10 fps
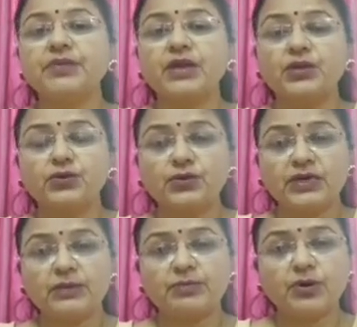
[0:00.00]
You
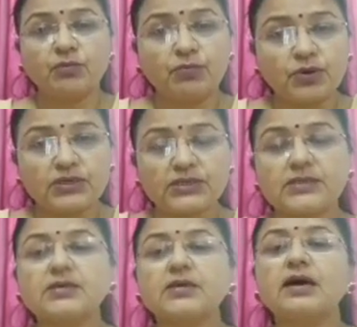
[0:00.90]
keep your
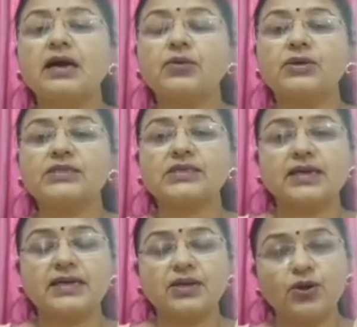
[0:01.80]
books at one
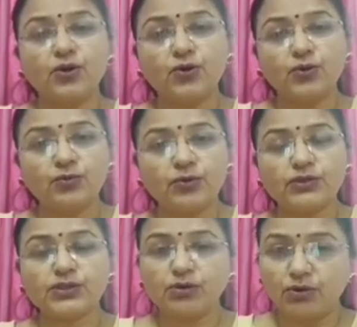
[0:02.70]
side,
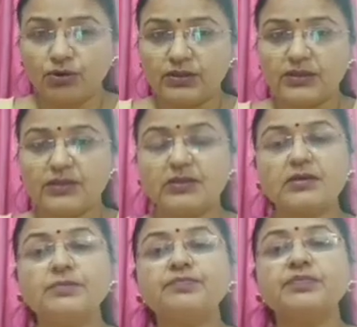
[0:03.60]
notebooks on the
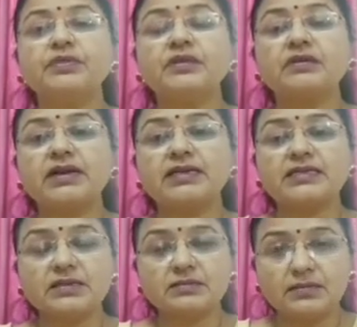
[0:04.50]
other, the
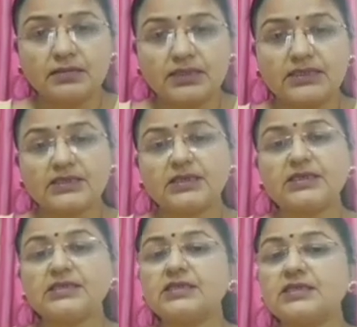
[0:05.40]
writing
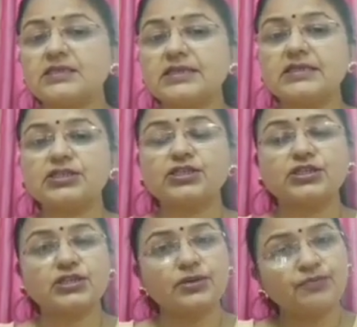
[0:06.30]
materials, the
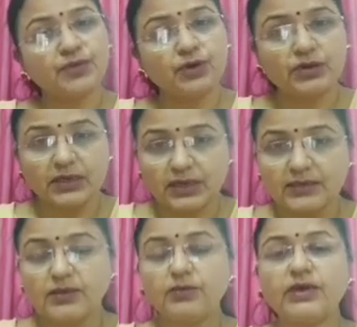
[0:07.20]
stationery on
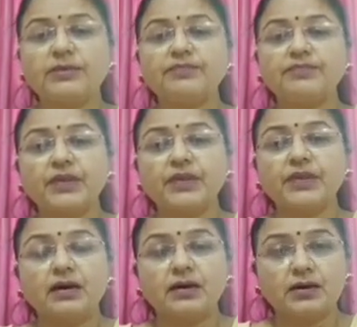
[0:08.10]
another way,
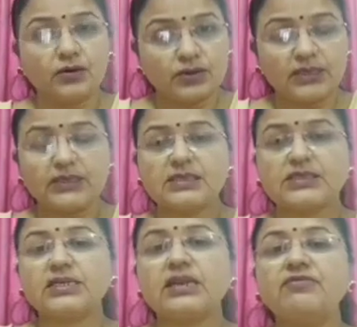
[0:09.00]
on another
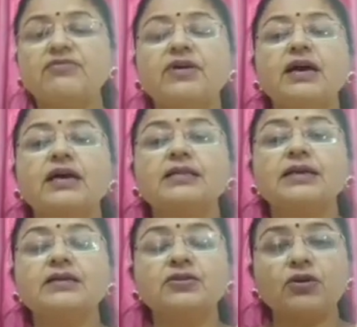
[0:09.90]
shelf,
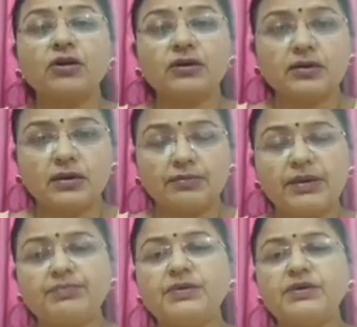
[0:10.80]
then your
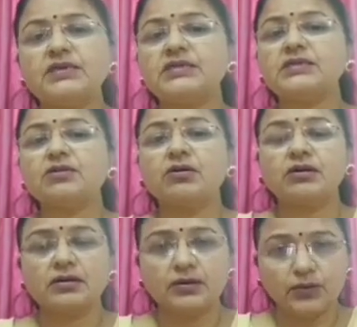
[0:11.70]
papers, your
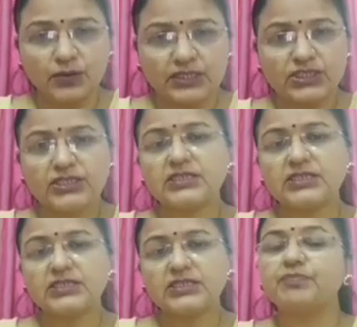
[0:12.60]

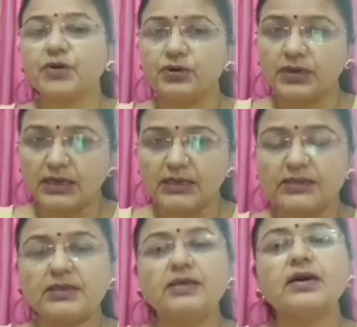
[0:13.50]
worksheets on
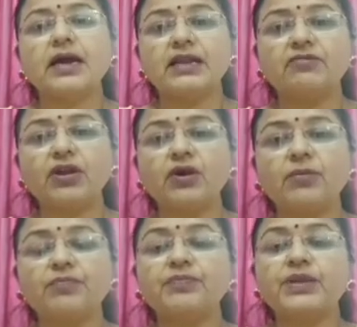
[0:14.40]
another
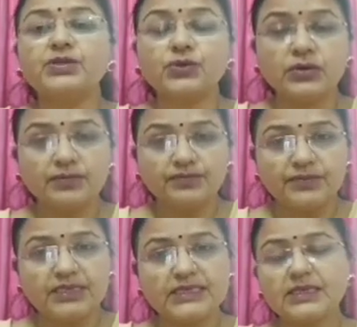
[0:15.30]
envelope. So
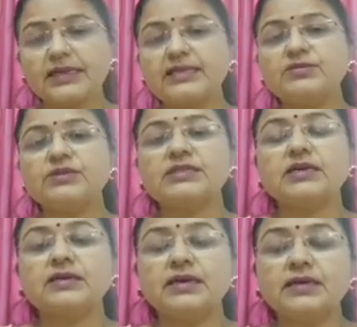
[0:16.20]
these arrangements
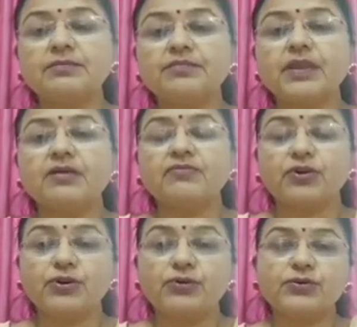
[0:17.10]
are done for
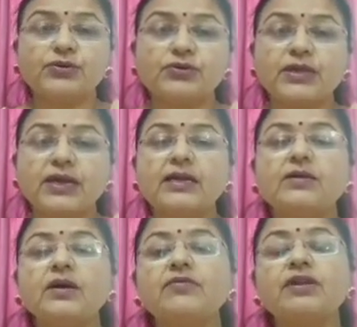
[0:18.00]
you so that
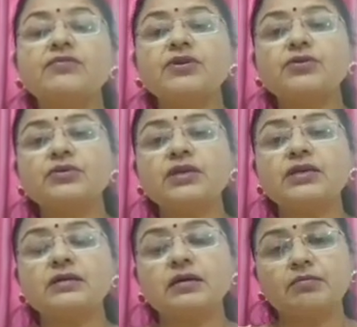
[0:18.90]
whenever you
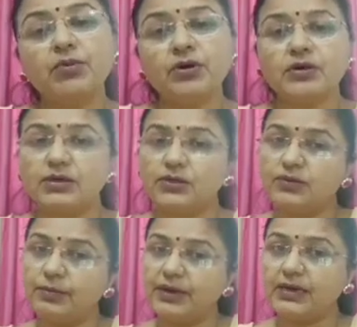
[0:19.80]
need a book, you
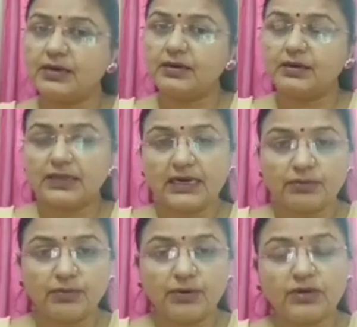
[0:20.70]
will pick
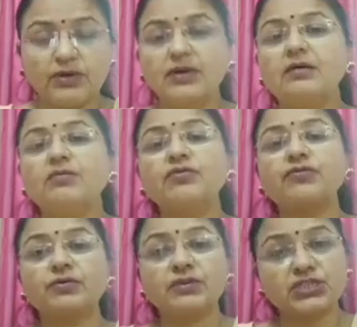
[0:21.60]
that book
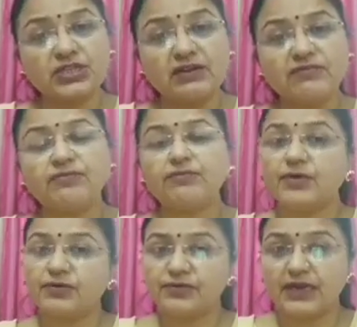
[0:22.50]
from the shelf
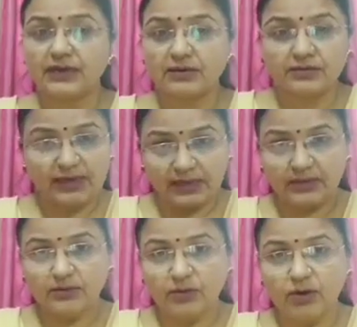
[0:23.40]
of that where
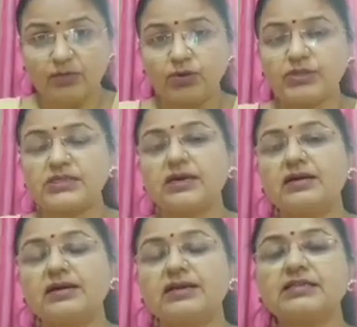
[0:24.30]
all books are
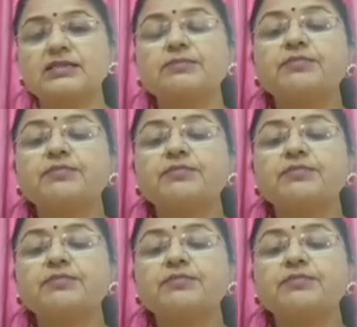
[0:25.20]
arranged.